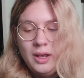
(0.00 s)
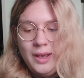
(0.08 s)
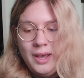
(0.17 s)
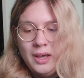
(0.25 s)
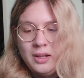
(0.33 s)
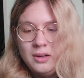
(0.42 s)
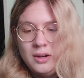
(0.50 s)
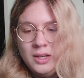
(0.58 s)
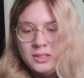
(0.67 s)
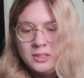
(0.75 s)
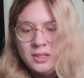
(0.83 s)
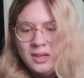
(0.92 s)
And
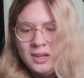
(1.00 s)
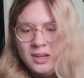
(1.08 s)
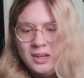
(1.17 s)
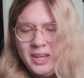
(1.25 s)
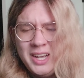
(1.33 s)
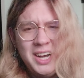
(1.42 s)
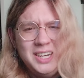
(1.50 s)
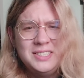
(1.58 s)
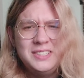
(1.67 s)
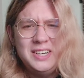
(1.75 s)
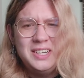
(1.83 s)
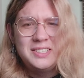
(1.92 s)
it's kind of
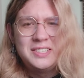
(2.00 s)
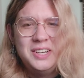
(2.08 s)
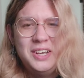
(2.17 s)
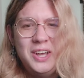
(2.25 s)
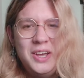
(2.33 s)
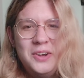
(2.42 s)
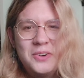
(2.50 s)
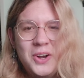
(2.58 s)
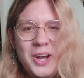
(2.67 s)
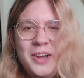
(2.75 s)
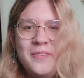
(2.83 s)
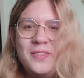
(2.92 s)
sucks,
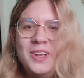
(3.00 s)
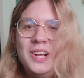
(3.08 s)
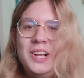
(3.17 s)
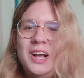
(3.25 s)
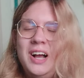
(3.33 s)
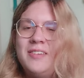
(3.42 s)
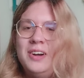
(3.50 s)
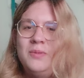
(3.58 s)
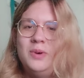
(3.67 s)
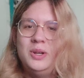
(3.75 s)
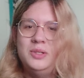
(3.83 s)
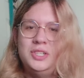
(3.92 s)
right? I've got
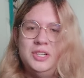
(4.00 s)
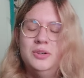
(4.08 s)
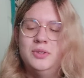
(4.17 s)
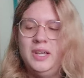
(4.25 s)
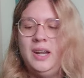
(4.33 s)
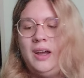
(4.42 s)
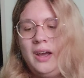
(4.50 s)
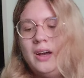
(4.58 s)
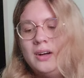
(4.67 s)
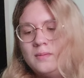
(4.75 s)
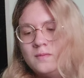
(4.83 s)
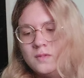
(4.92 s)
one or two that I
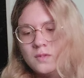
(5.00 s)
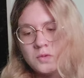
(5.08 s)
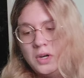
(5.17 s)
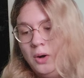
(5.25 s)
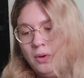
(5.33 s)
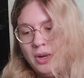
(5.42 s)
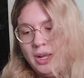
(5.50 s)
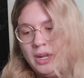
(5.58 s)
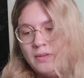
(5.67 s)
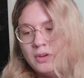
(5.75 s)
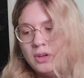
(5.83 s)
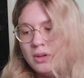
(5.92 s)
wrote and I
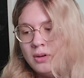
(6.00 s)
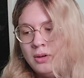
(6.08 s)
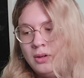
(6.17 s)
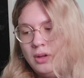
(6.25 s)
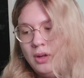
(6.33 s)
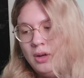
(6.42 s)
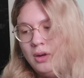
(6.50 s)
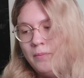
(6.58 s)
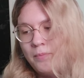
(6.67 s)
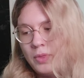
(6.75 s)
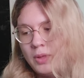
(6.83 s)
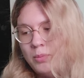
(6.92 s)
never
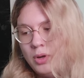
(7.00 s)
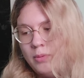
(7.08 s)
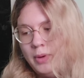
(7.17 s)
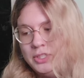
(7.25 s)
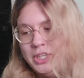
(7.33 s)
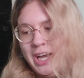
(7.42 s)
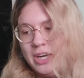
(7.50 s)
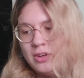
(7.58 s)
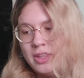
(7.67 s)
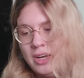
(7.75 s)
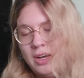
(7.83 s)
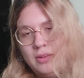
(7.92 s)
put on my channel
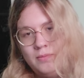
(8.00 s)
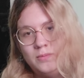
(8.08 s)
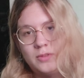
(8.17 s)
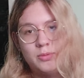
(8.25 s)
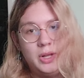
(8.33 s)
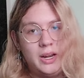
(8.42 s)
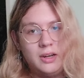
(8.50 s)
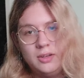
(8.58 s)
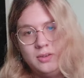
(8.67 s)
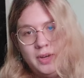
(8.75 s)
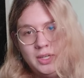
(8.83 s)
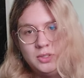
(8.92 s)
that I'm planning
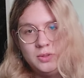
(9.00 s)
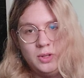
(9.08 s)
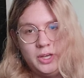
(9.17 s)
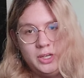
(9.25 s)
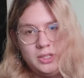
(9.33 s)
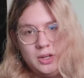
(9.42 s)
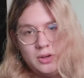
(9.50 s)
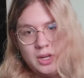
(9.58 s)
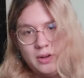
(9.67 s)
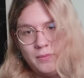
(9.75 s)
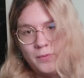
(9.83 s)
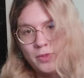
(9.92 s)
to eventually, to,
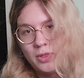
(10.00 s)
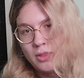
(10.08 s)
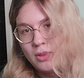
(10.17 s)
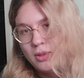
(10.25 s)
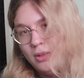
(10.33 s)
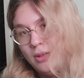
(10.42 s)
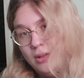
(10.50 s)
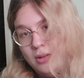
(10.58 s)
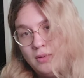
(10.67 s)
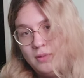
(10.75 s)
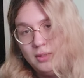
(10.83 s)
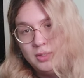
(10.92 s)
kind of
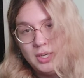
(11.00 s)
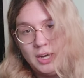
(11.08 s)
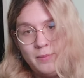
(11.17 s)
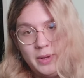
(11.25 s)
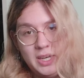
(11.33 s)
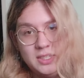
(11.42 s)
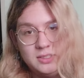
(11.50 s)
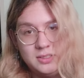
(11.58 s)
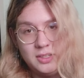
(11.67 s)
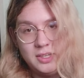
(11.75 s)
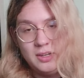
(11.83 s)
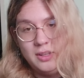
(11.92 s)
all the time, I guess, until
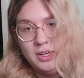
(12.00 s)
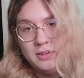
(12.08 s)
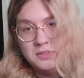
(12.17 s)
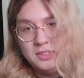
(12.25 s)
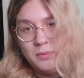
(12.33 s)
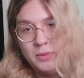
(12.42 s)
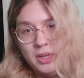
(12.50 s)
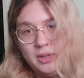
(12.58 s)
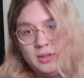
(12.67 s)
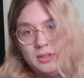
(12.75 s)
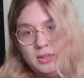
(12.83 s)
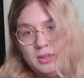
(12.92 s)
I can think of
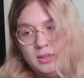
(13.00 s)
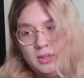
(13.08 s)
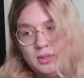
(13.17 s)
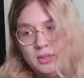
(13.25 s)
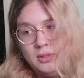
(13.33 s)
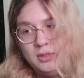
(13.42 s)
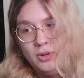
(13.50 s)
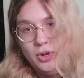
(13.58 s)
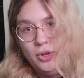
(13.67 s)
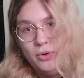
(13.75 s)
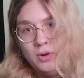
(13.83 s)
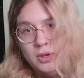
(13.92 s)
something
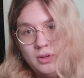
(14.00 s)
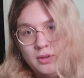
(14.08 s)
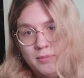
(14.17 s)
new.